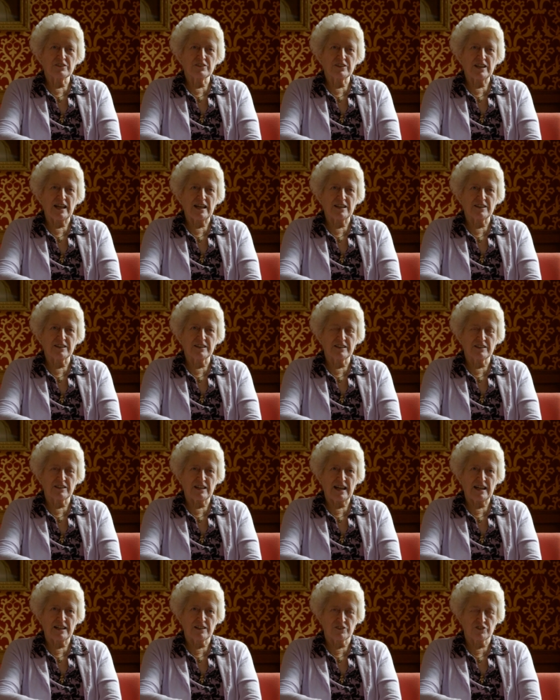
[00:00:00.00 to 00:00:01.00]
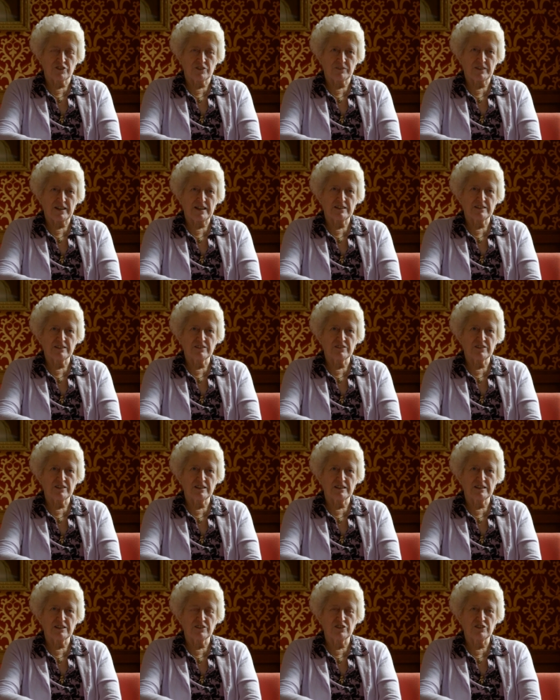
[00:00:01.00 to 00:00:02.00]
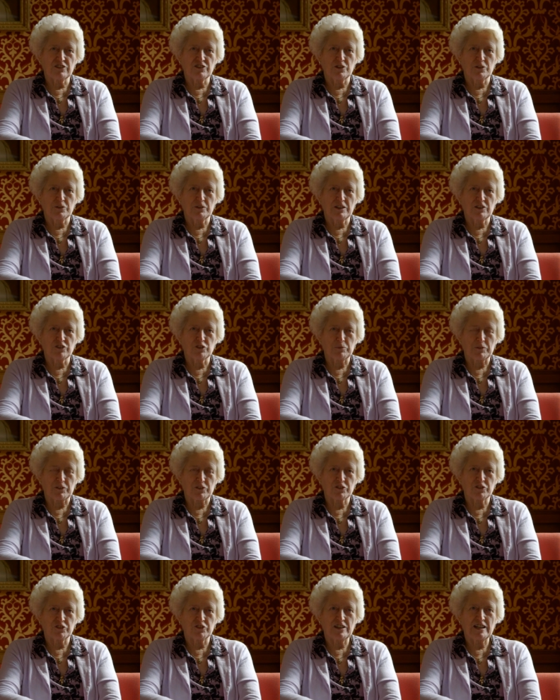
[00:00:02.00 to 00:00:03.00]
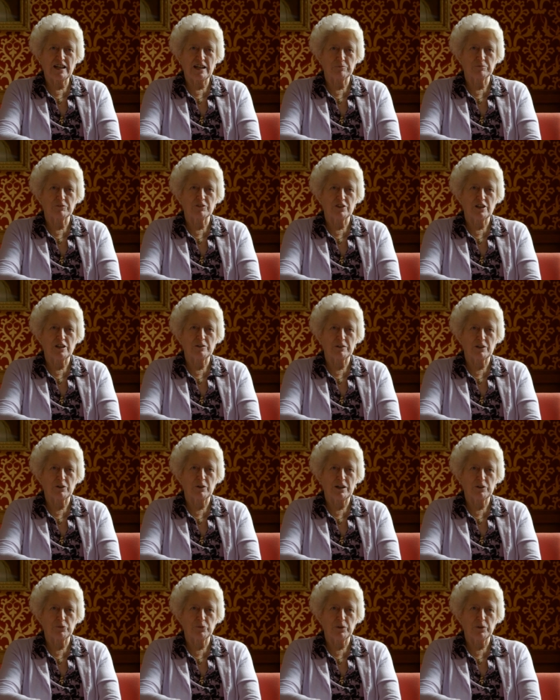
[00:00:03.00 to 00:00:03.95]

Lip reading: then hails from Ted, and is it you, Elizabeth? Because he happened to know me quite